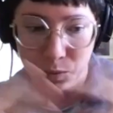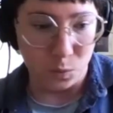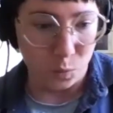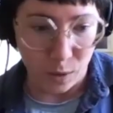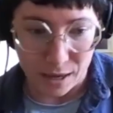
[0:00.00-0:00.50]

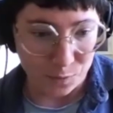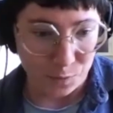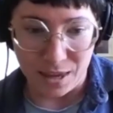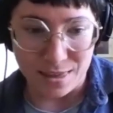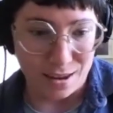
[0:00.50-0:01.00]
ways of
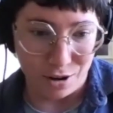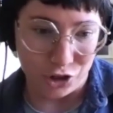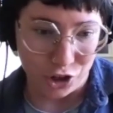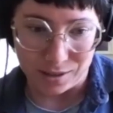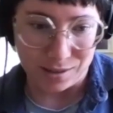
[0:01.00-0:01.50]
being that are
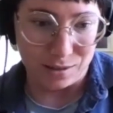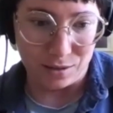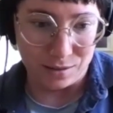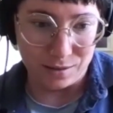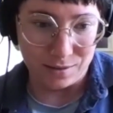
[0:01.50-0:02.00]
just
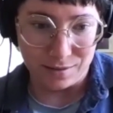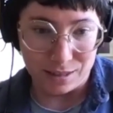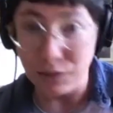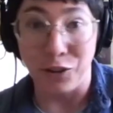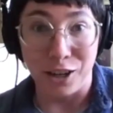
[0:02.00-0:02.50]

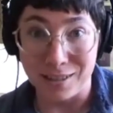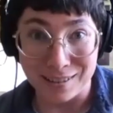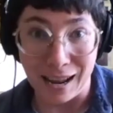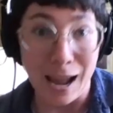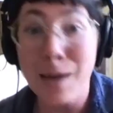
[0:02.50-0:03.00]
different.
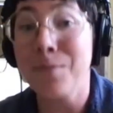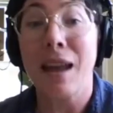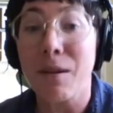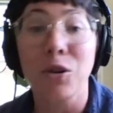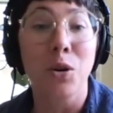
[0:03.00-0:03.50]
I am
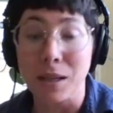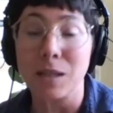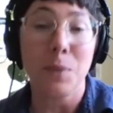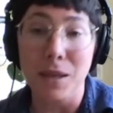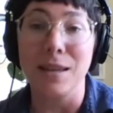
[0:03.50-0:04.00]
never going
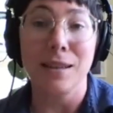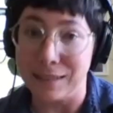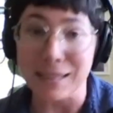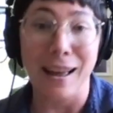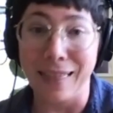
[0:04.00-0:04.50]
to be an
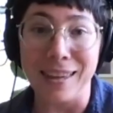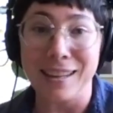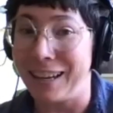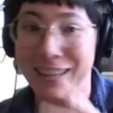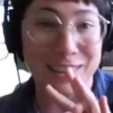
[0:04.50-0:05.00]
elite athlete.
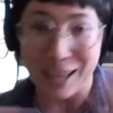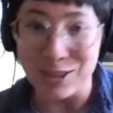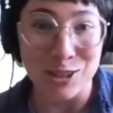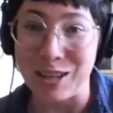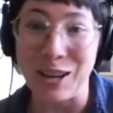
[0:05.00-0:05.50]
Like that
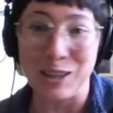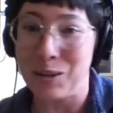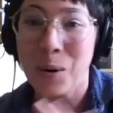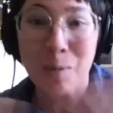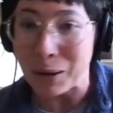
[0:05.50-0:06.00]
is just
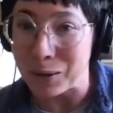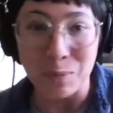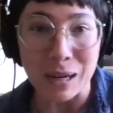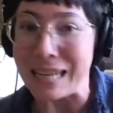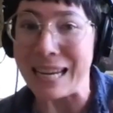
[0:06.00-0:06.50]
no amount of
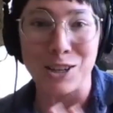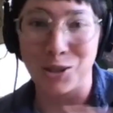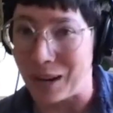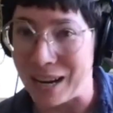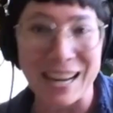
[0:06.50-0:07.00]
money and
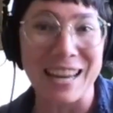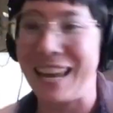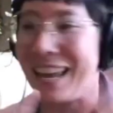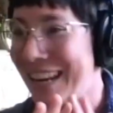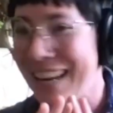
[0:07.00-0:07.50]
training
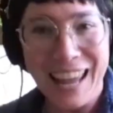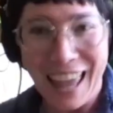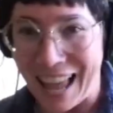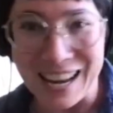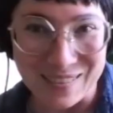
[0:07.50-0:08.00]
and
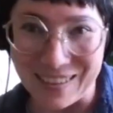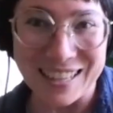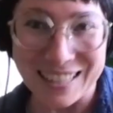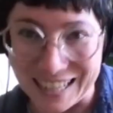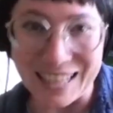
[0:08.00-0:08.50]
any of it
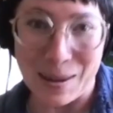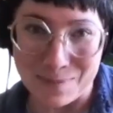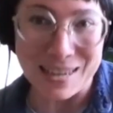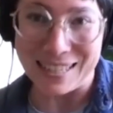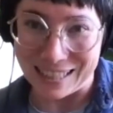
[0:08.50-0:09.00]
is going to get
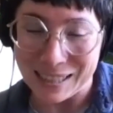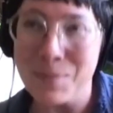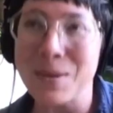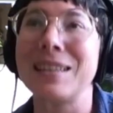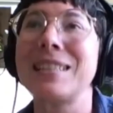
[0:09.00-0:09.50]
me to the
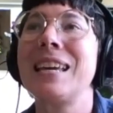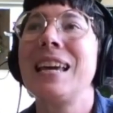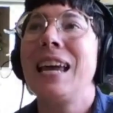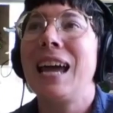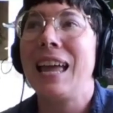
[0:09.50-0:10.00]
Olympics.
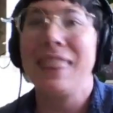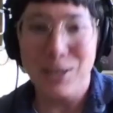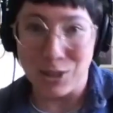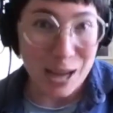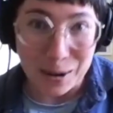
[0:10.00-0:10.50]
And
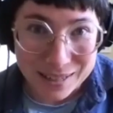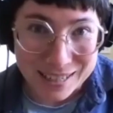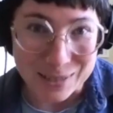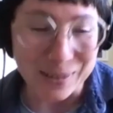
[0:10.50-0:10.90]
that's just how it is,